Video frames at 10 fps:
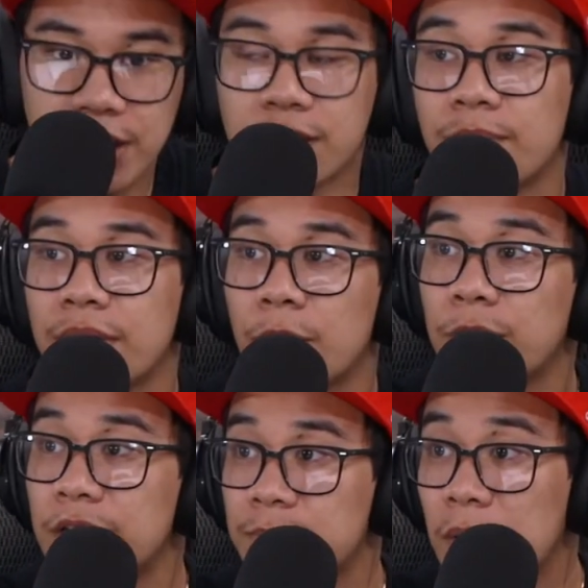it's something that
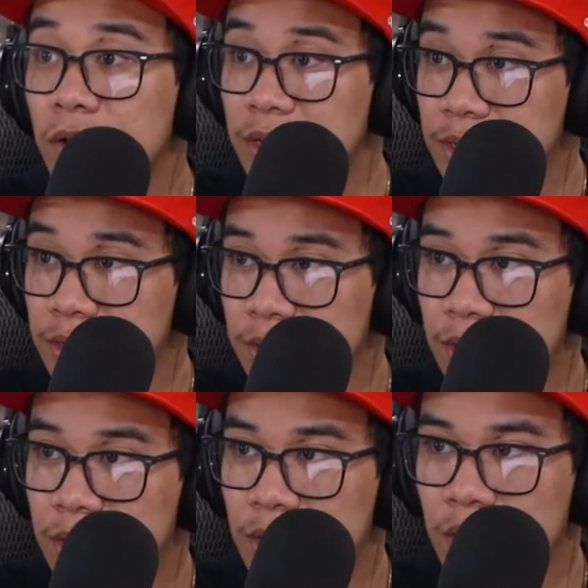we experience.
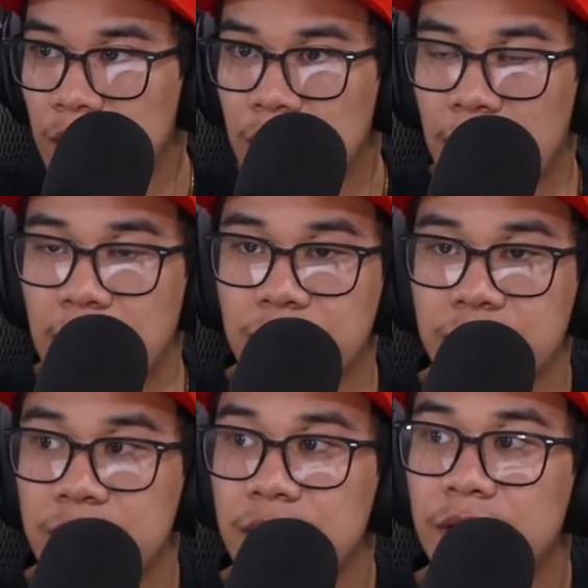And to
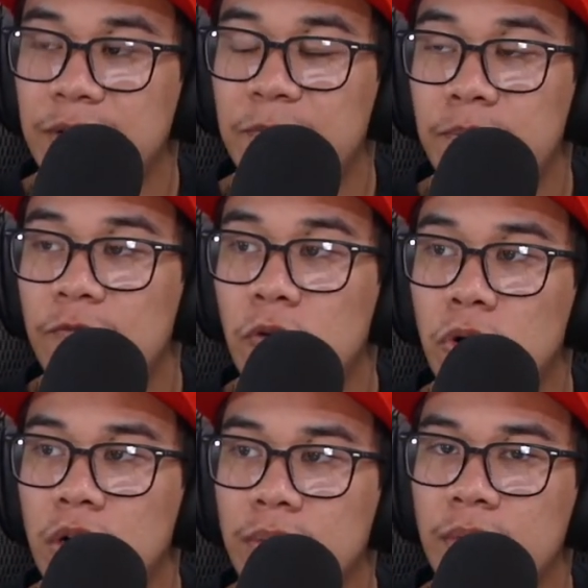see it in a
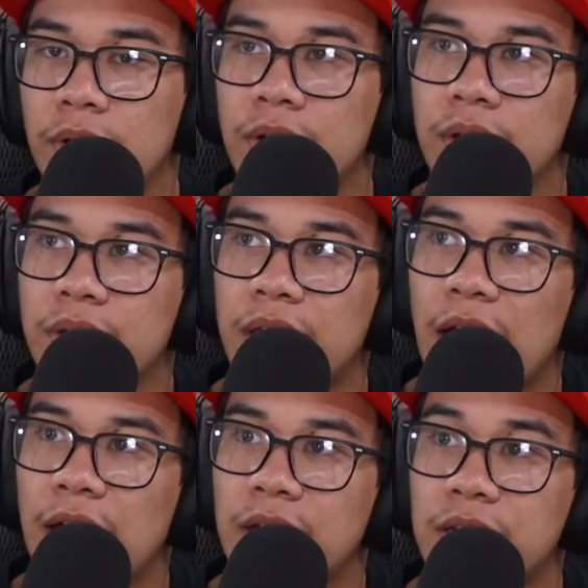form
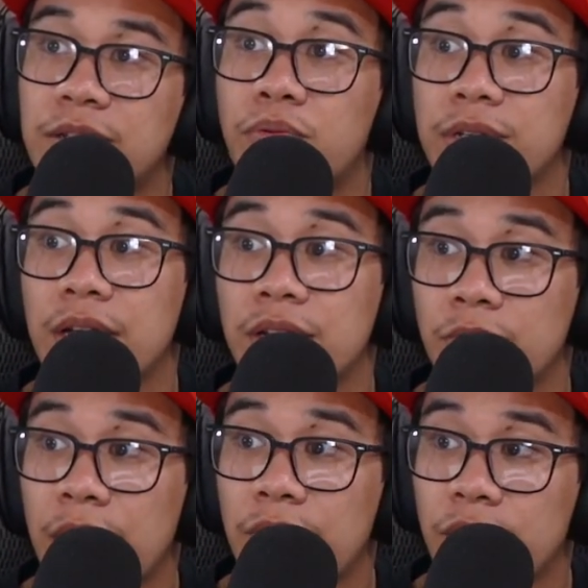that is presented
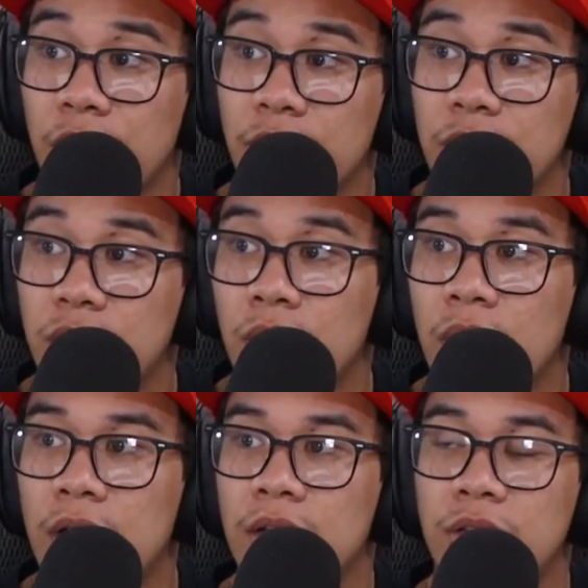right in front of you,
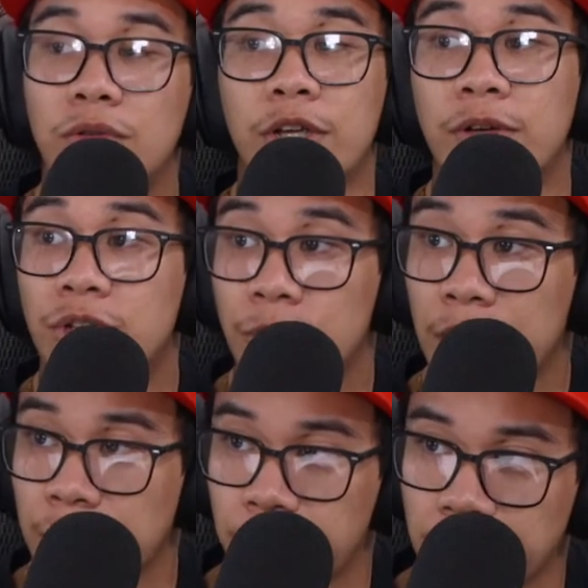you can
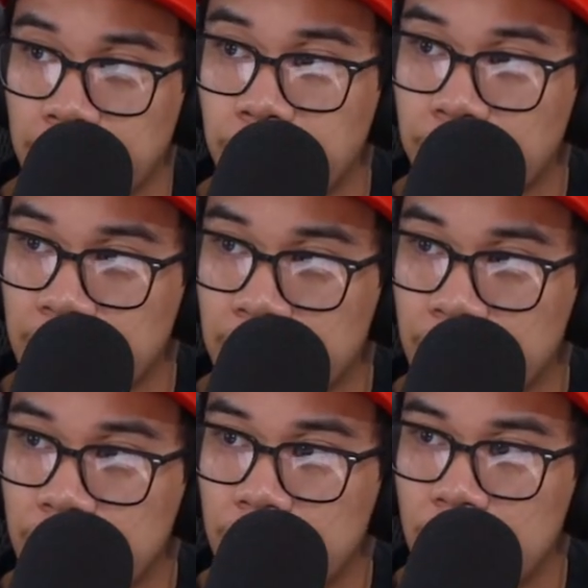directly relate with it.
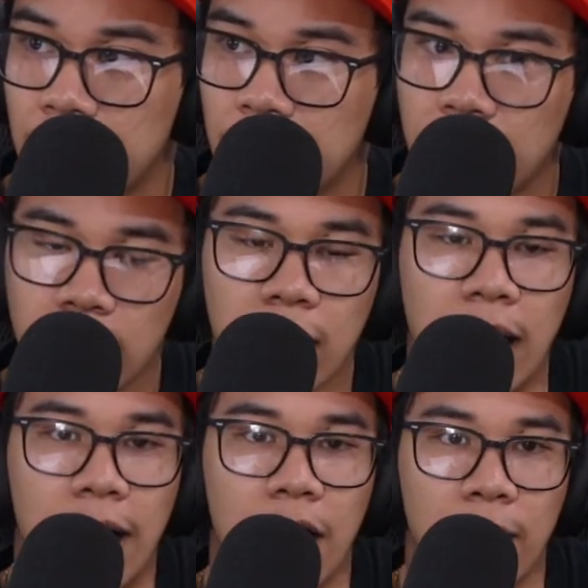
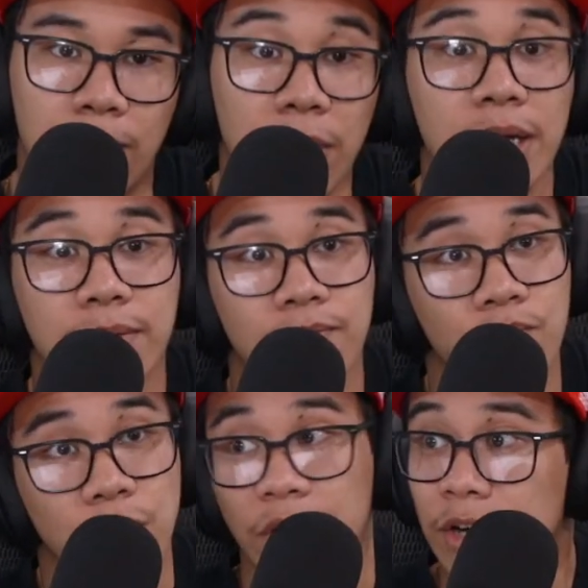But
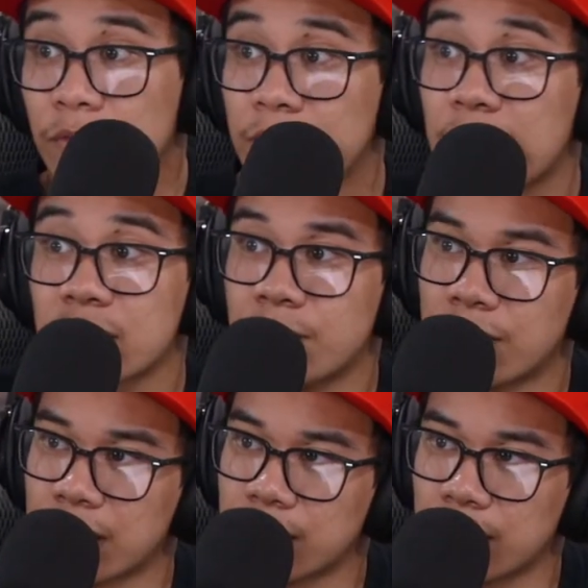not everything has to be
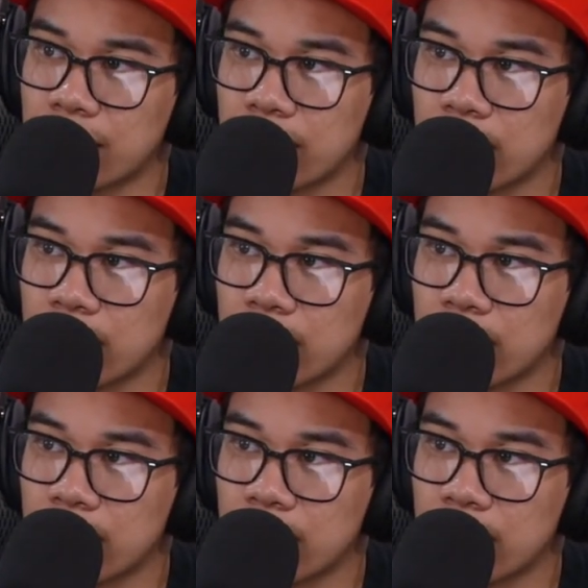tragedy,